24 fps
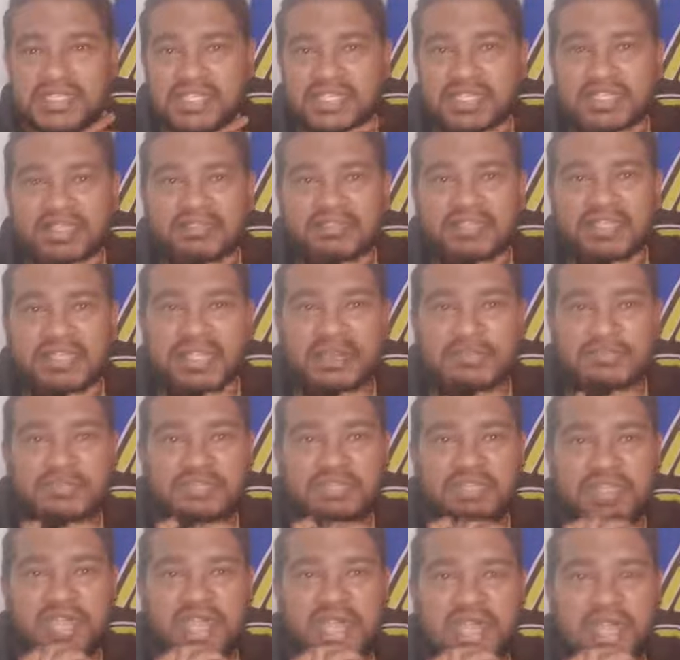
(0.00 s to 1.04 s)
it living up
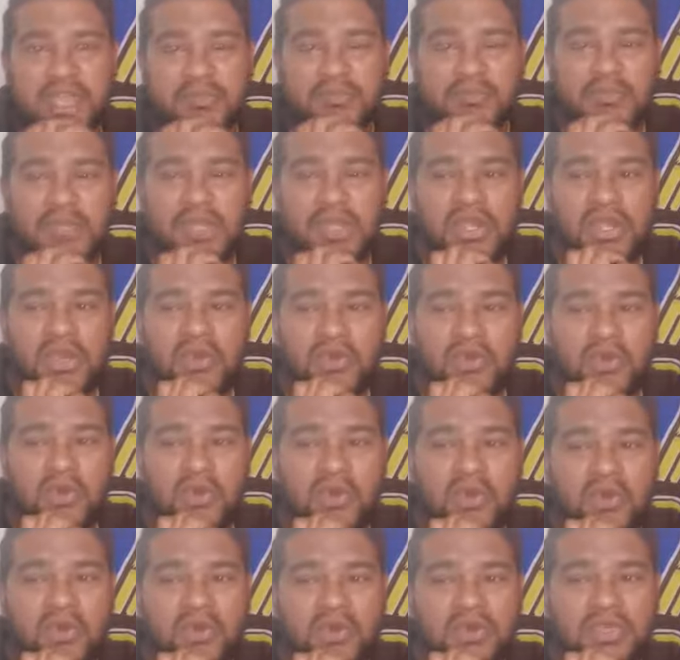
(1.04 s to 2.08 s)
to the hype,
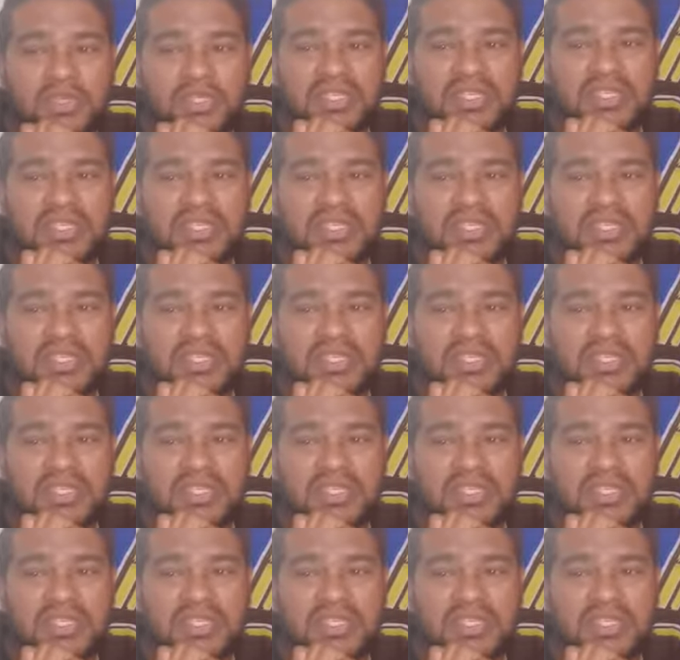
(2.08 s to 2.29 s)
or